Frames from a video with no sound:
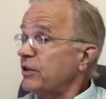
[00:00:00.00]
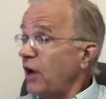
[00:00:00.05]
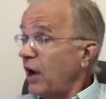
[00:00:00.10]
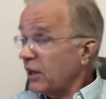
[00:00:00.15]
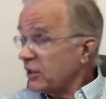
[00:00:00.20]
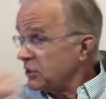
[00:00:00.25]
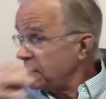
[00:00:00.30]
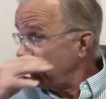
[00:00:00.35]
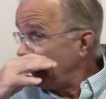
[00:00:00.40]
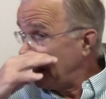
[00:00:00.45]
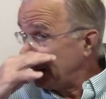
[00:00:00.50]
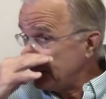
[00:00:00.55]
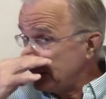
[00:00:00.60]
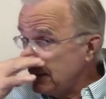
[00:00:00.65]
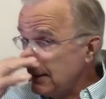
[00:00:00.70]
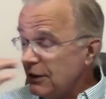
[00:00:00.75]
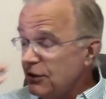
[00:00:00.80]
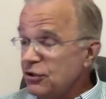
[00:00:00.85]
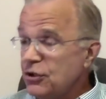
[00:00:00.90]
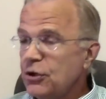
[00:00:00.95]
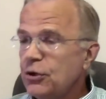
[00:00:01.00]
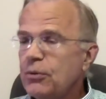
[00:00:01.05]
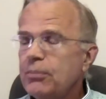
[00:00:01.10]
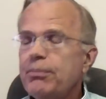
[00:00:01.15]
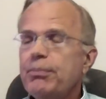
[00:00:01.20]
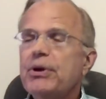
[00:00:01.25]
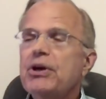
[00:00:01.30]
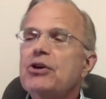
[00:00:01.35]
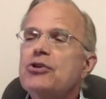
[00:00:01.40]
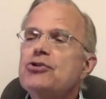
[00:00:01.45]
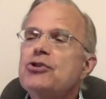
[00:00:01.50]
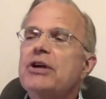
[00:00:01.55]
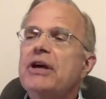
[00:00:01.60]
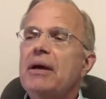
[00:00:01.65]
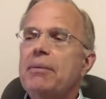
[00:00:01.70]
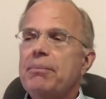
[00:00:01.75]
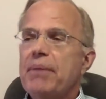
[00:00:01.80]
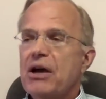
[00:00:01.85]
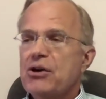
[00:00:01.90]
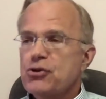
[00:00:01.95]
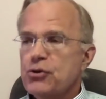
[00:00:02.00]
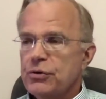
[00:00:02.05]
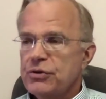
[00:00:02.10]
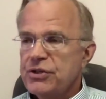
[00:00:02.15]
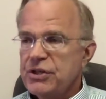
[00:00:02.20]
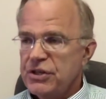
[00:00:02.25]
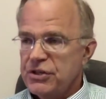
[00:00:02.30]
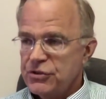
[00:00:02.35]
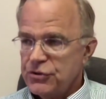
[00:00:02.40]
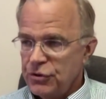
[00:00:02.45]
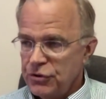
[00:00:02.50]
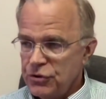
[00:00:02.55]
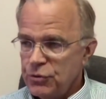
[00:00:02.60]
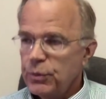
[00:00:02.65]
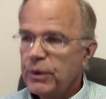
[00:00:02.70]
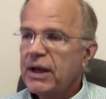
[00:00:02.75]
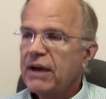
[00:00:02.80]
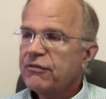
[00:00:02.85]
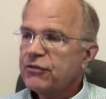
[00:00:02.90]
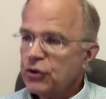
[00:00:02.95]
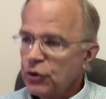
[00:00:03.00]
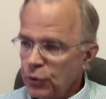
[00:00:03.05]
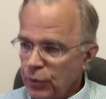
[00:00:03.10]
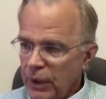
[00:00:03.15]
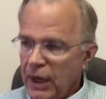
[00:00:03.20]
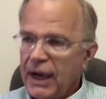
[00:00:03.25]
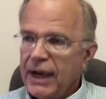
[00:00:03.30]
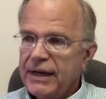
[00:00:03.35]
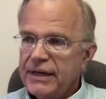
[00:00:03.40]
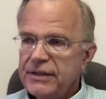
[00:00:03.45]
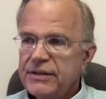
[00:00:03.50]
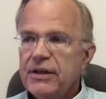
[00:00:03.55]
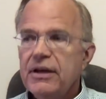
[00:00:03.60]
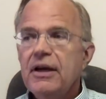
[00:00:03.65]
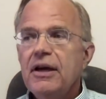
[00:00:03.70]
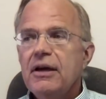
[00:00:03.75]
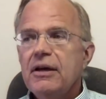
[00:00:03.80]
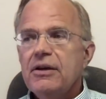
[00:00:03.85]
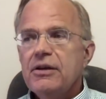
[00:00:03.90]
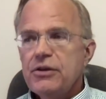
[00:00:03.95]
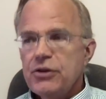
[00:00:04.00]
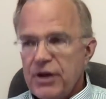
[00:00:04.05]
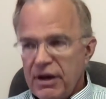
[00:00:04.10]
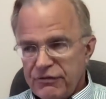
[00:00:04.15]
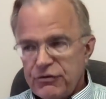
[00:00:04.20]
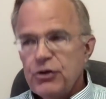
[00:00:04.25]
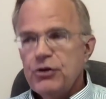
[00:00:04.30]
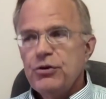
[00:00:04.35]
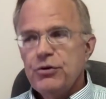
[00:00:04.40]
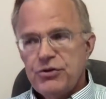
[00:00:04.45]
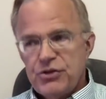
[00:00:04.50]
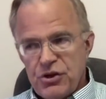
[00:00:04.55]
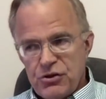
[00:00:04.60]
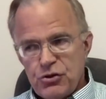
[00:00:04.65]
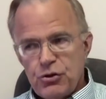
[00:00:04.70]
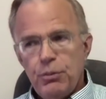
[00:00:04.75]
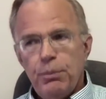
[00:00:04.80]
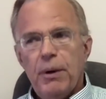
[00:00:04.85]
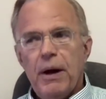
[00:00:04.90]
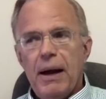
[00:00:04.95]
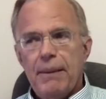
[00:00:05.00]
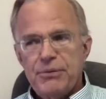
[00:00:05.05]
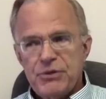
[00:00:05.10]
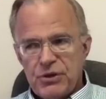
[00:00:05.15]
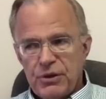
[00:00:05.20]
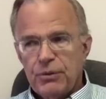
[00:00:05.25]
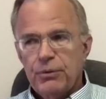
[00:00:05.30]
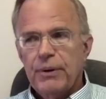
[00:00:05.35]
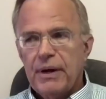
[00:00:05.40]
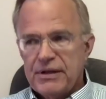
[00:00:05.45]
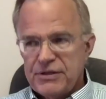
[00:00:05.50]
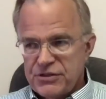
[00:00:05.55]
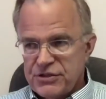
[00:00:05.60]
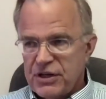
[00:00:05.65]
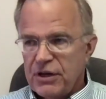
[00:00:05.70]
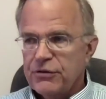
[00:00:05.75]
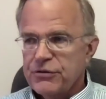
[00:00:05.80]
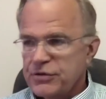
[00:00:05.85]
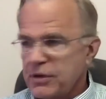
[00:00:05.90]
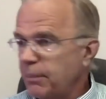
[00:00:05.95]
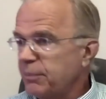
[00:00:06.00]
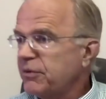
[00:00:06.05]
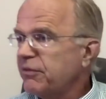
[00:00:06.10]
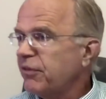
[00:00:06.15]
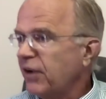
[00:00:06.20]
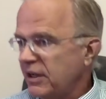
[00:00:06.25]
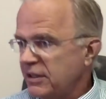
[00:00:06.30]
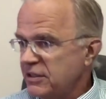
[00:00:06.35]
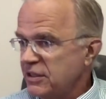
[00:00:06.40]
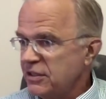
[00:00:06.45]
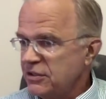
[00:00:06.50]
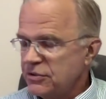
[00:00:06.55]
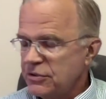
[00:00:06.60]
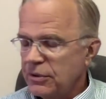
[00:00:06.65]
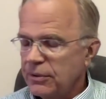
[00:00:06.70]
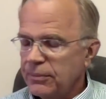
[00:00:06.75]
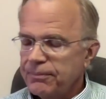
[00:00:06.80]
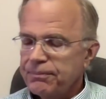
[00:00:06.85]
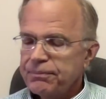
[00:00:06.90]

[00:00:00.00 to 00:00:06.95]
talks about T2 because you can't measure T2. You would have to grind, you'd have to do tissue biopsy and grind cells up to find T2.